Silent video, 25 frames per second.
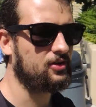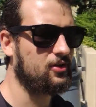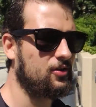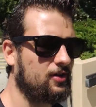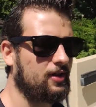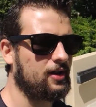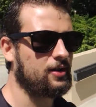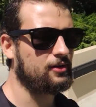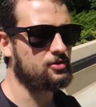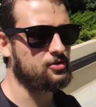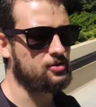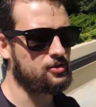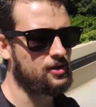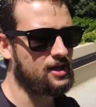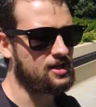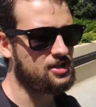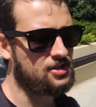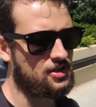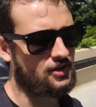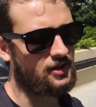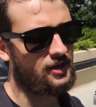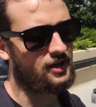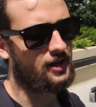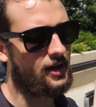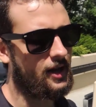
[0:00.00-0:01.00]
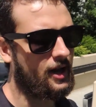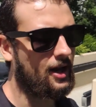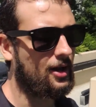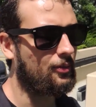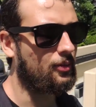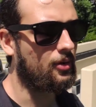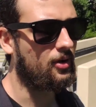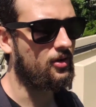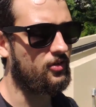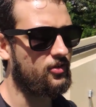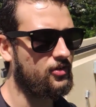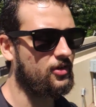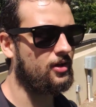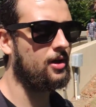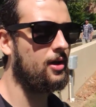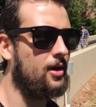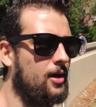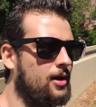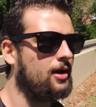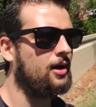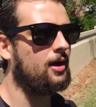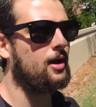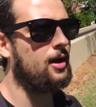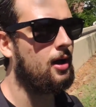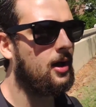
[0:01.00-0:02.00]
it's a language class, I need it anyways.
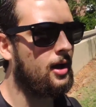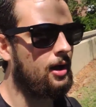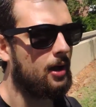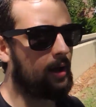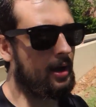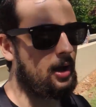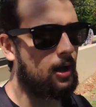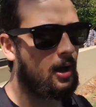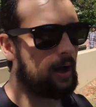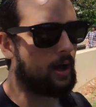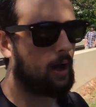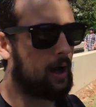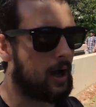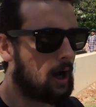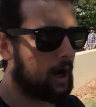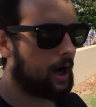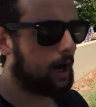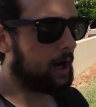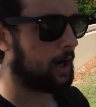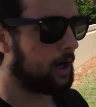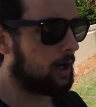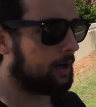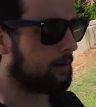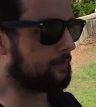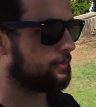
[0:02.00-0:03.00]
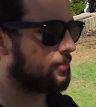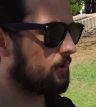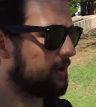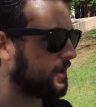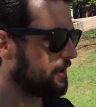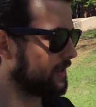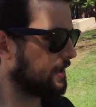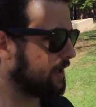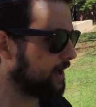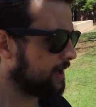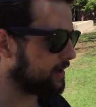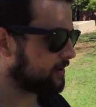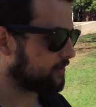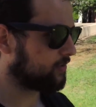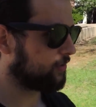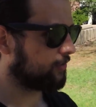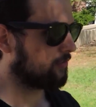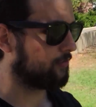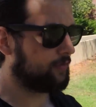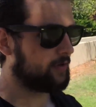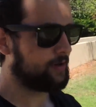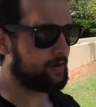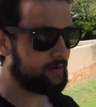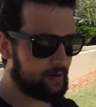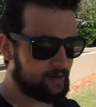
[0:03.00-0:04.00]
Um, but yeah, so
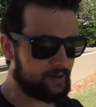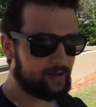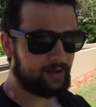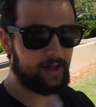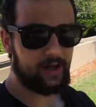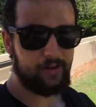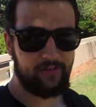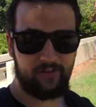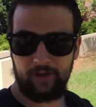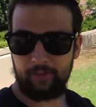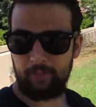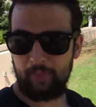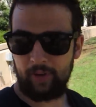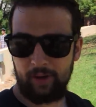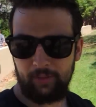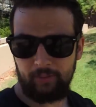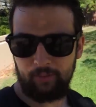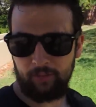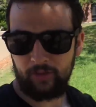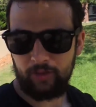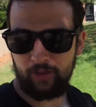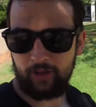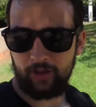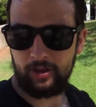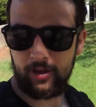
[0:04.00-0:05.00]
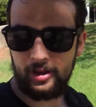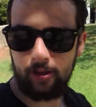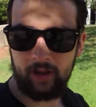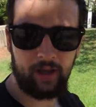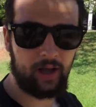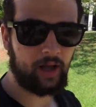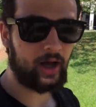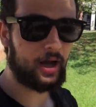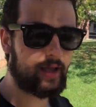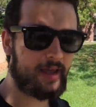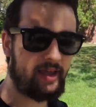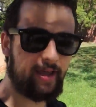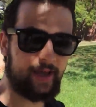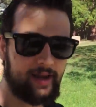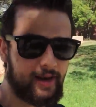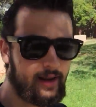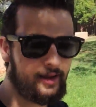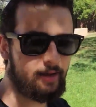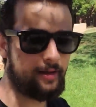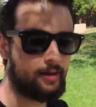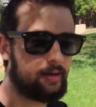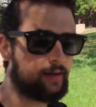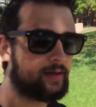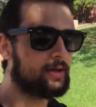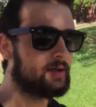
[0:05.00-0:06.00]
video editing class, I met up with a, a kid,
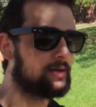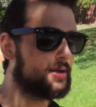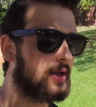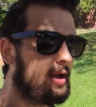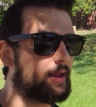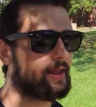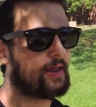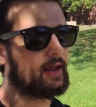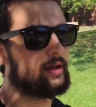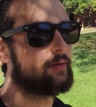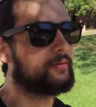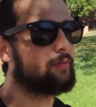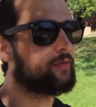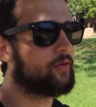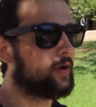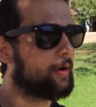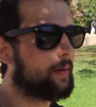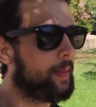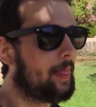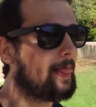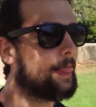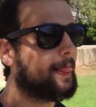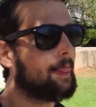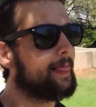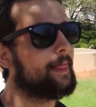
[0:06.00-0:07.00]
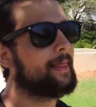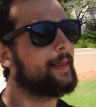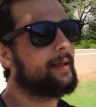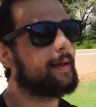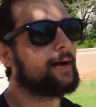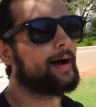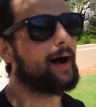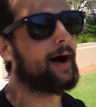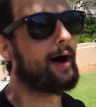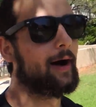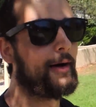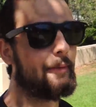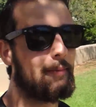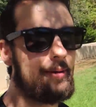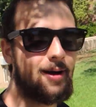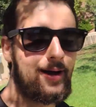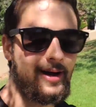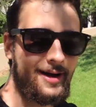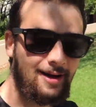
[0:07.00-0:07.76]
not kid, sorry. Um,